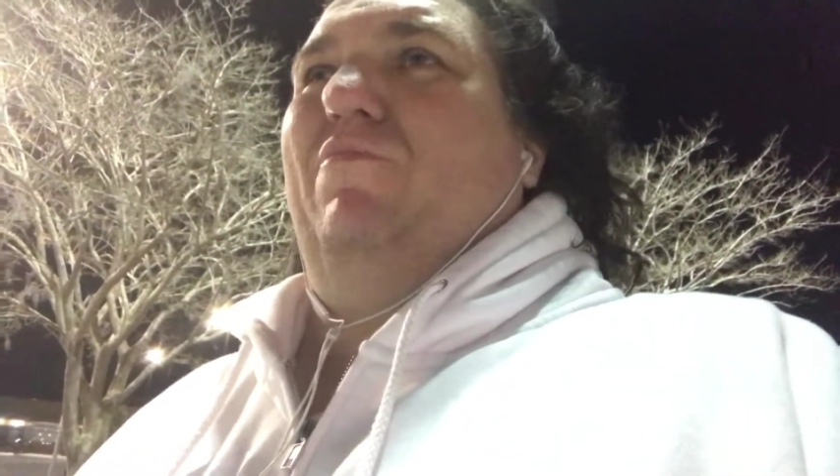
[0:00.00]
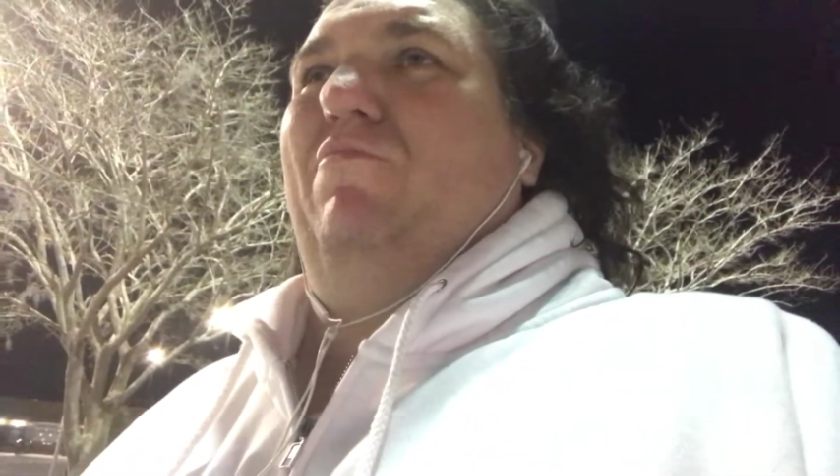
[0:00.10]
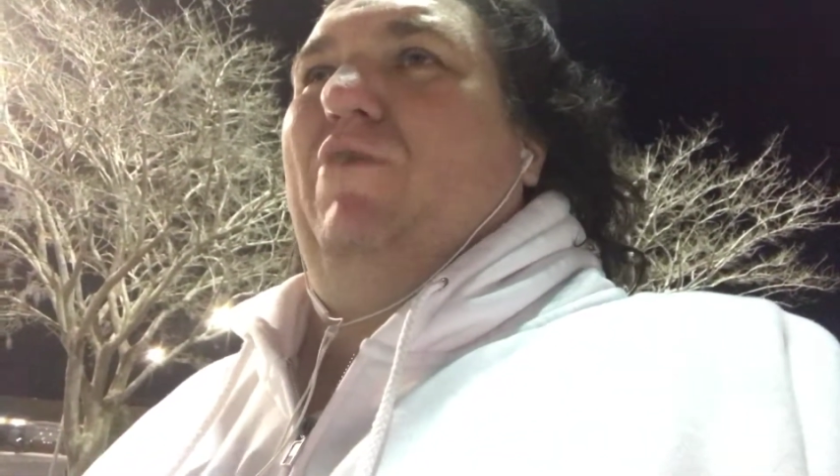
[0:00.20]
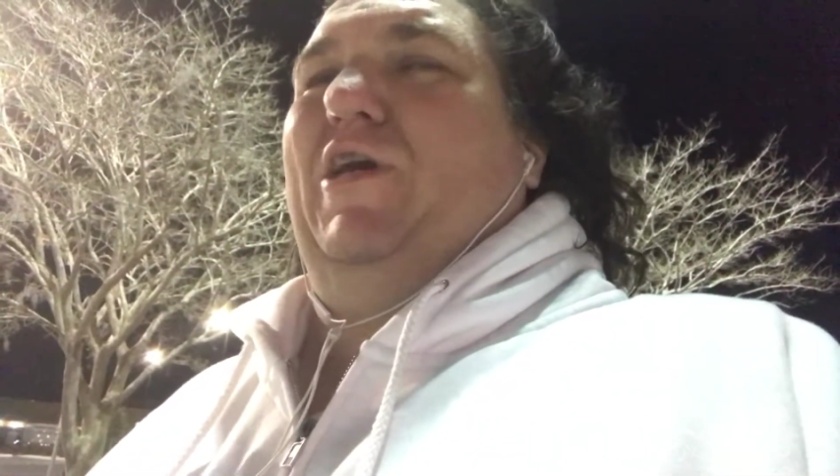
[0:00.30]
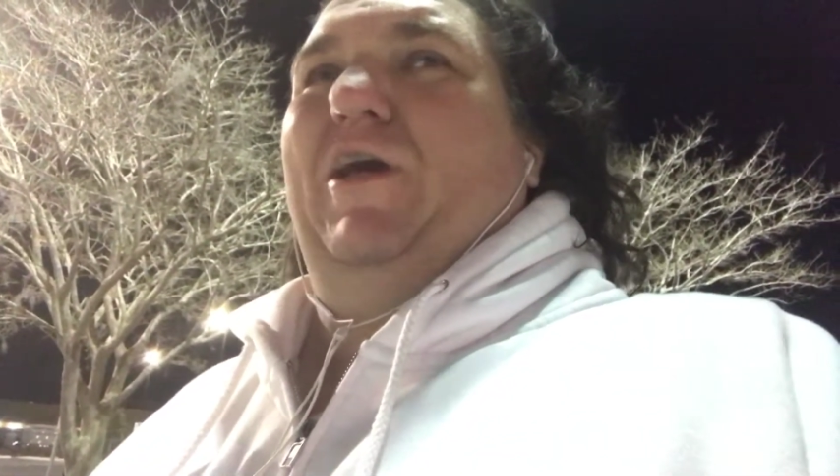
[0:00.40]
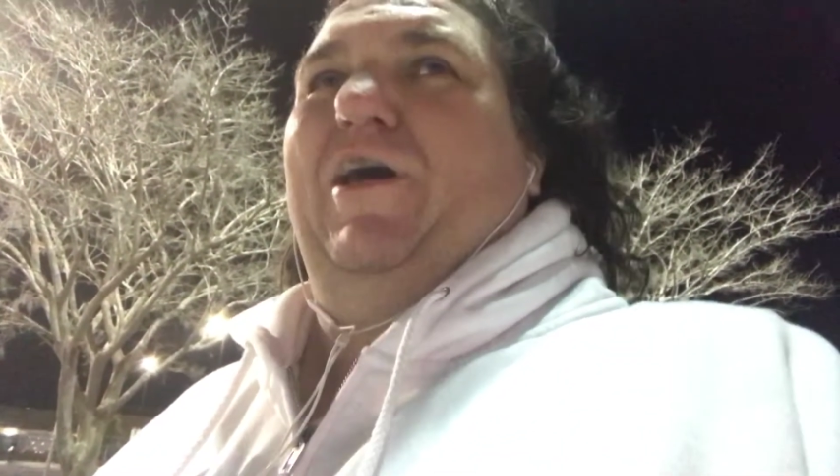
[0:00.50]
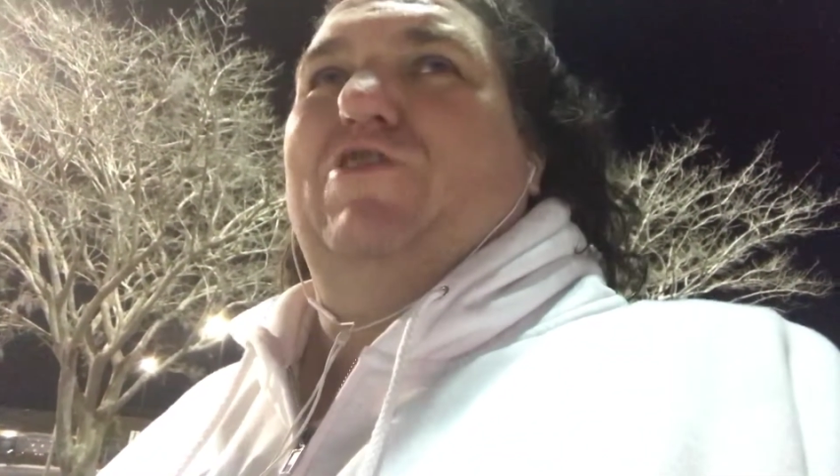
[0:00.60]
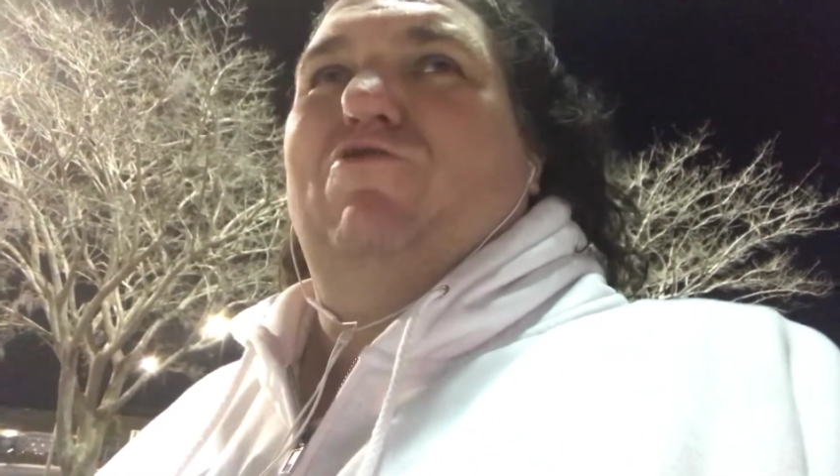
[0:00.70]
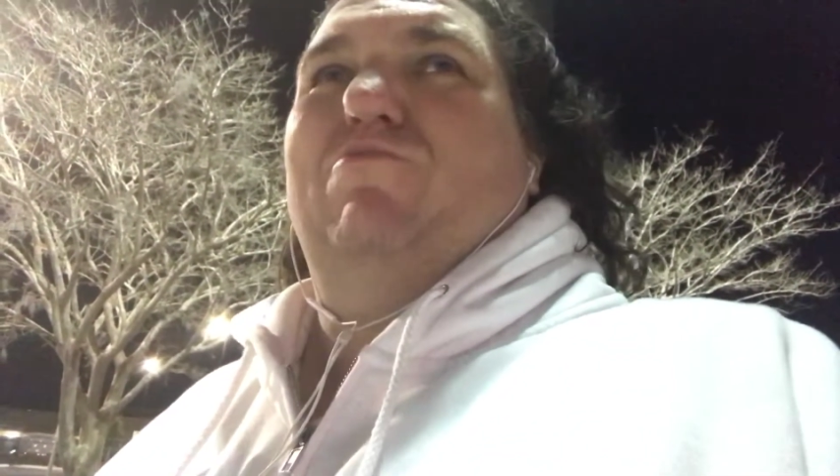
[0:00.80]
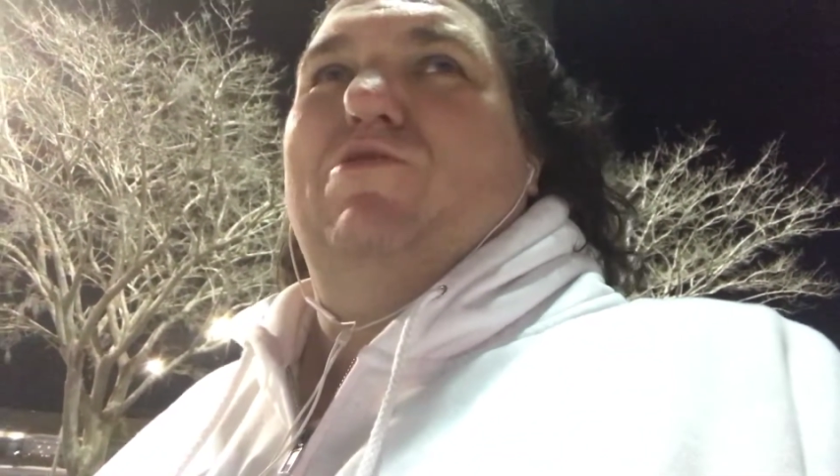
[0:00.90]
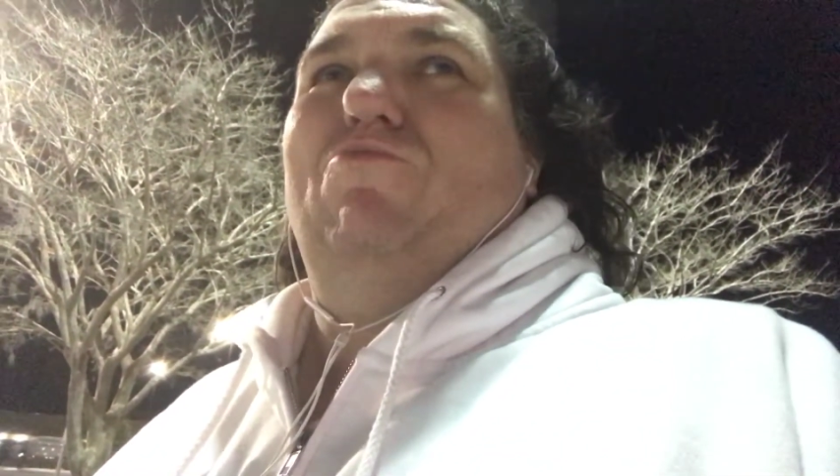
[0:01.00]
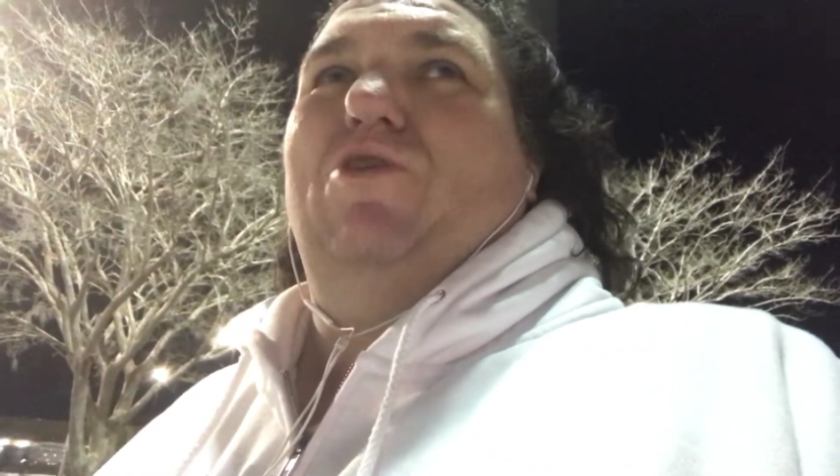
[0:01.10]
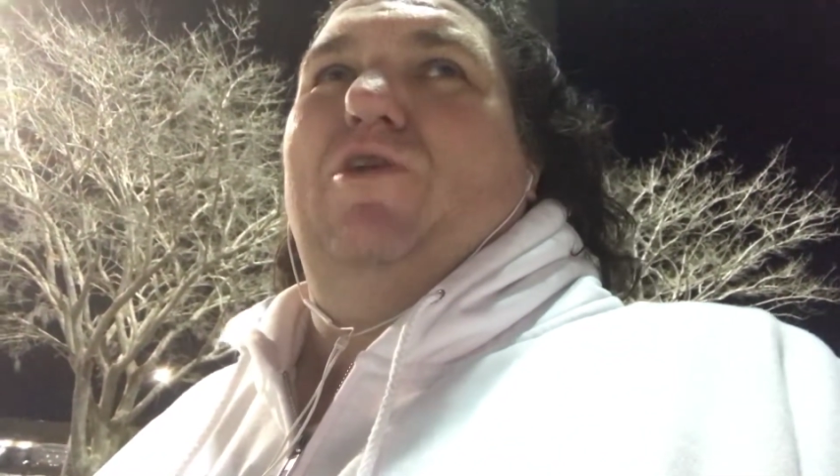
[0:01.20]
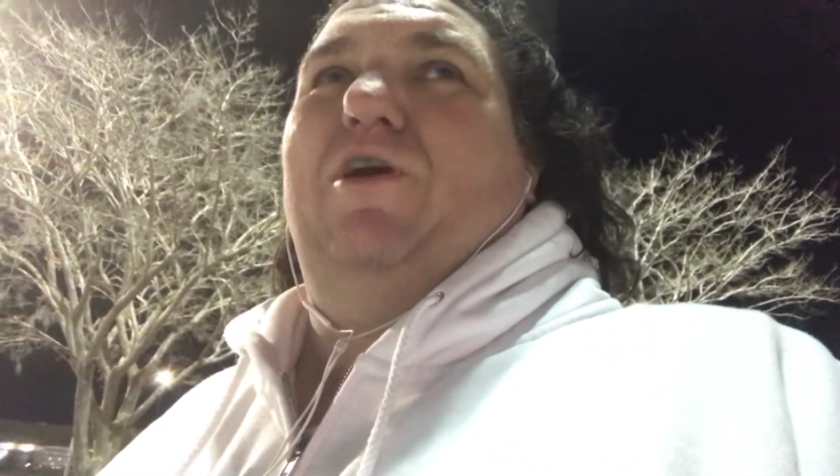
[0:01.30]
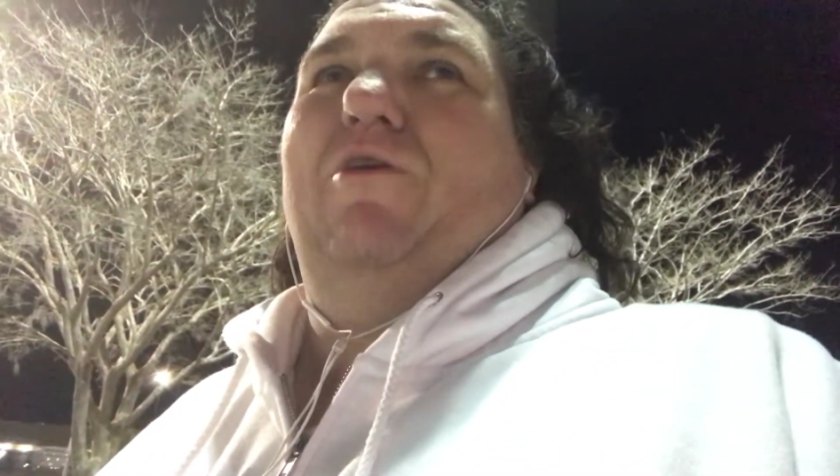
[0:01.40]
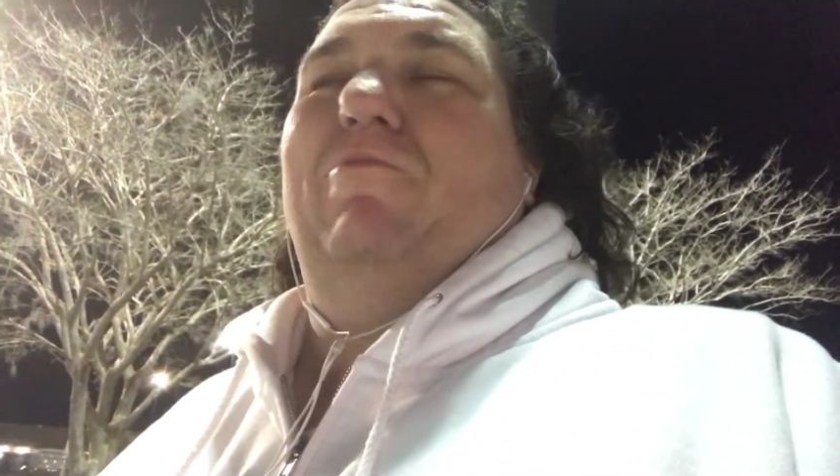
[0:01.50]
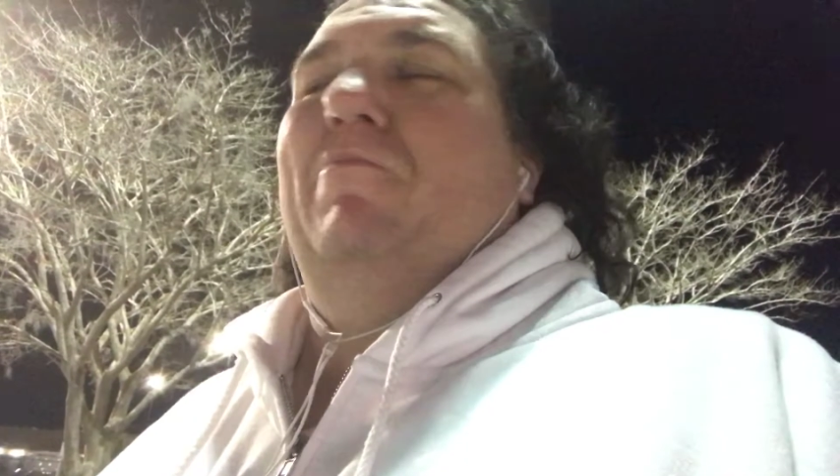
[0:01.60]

making ice creams and whatnot.